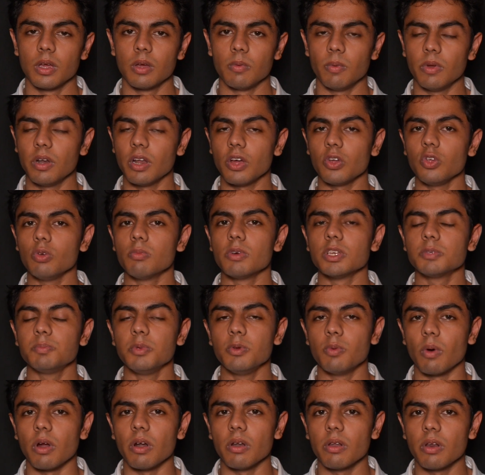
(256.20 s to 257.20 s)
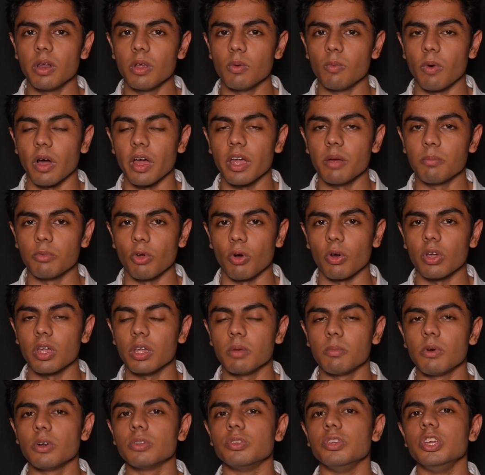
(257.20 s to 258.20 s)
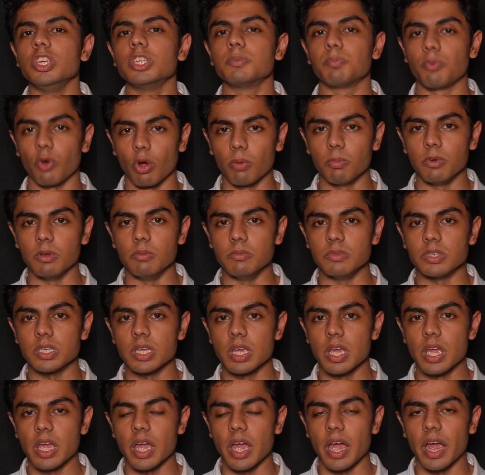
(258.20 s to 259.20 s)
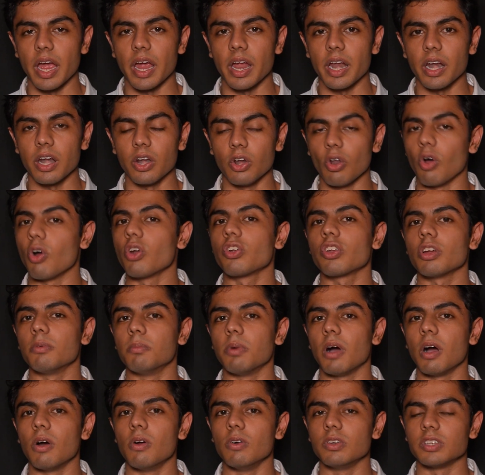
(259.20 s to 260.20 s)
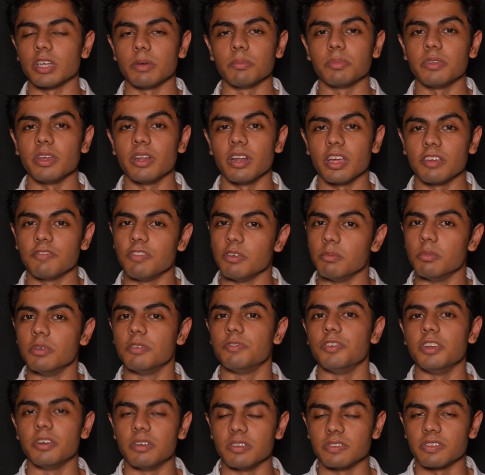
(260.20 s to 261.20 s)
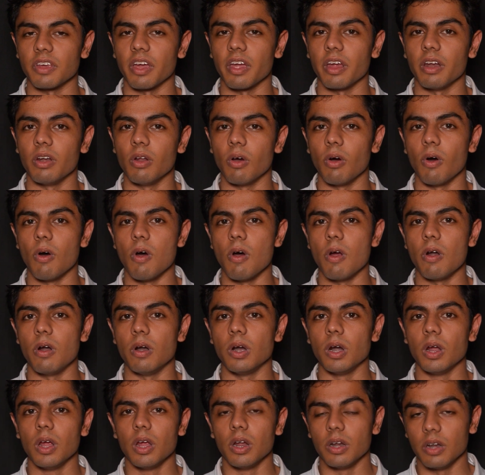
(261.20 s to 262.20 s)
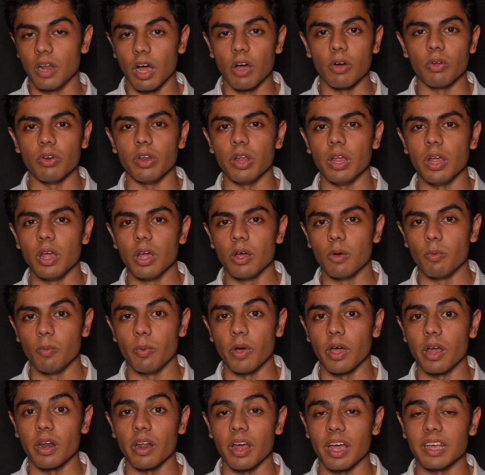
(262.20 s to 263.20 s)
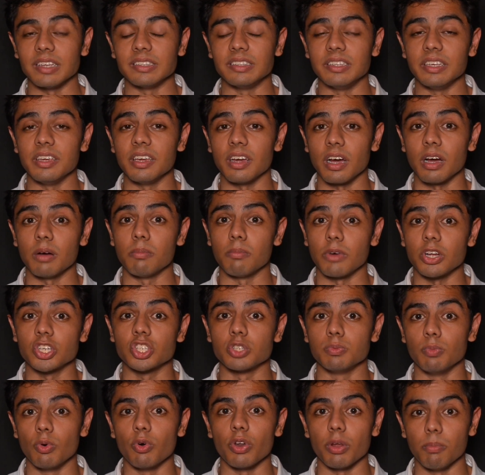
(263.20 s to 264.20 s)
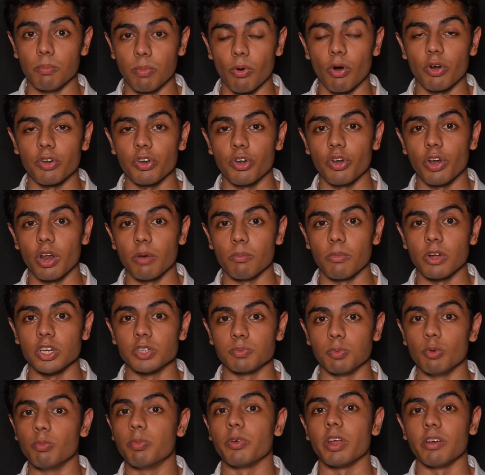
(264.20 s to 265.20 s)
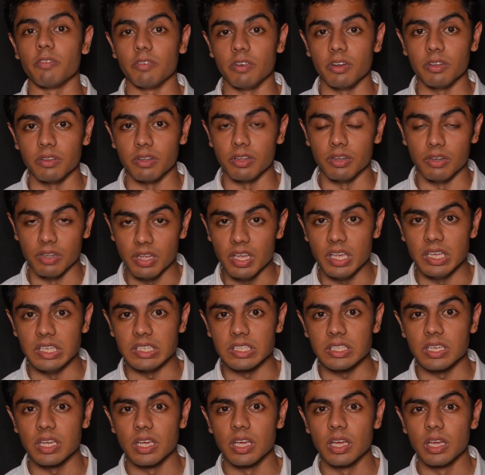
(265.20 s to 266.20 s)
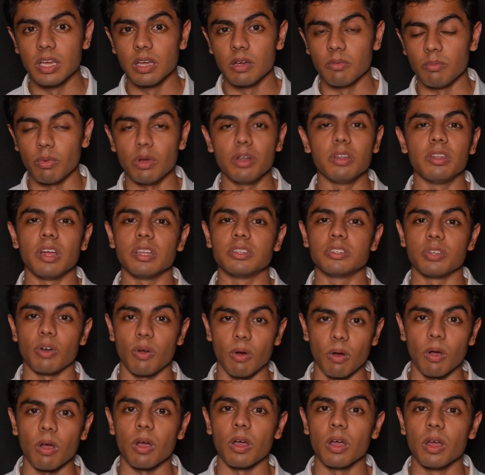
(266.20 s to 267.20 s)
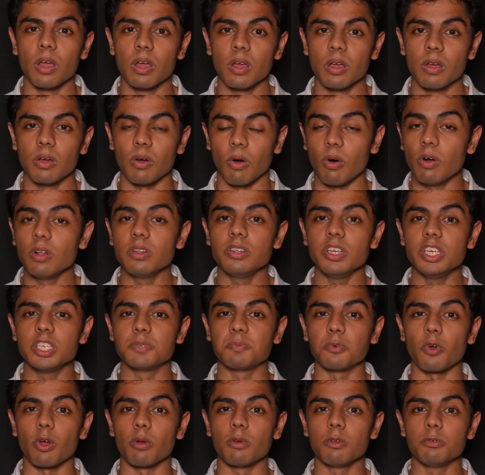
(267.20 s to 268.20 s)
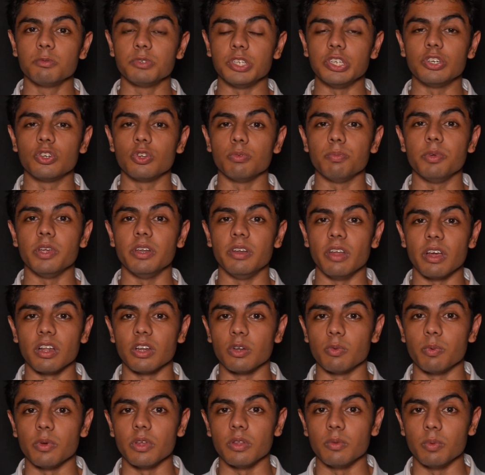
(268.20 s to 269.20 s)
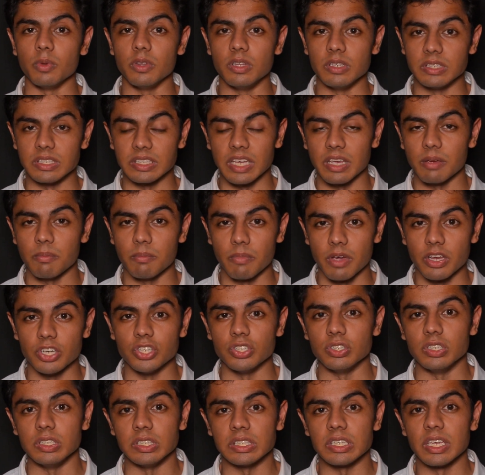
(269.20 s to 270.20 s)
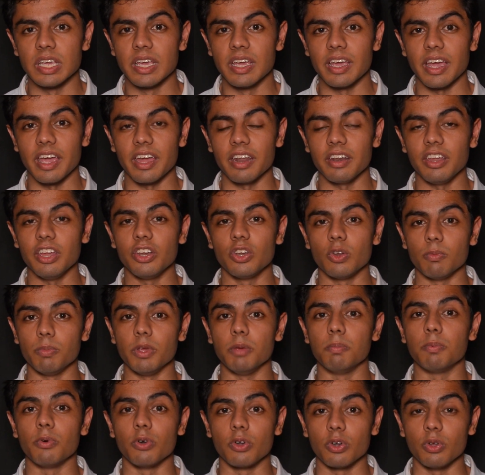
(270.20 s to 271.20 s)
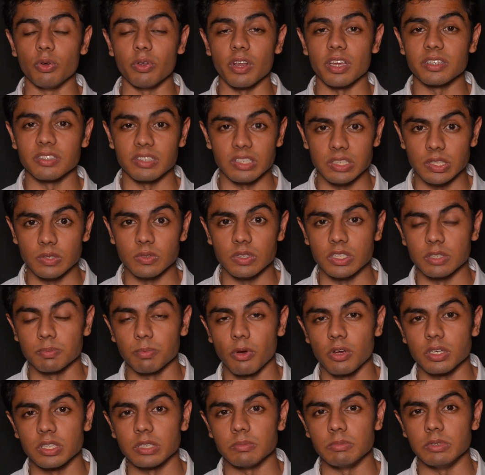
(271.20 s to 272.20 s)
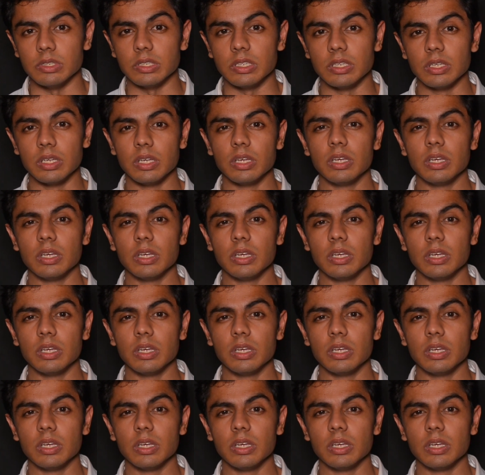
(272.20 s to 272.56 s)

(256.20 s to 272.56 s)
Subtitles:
Well, now you must be wondering why I'm talking about these problems and not about something like female feticide or dowry, whereas they are much more important and much more prevalent than these. Well, that's wrong. All these problems need to be dealt with the same measures and need to be put to rest as soon as possible.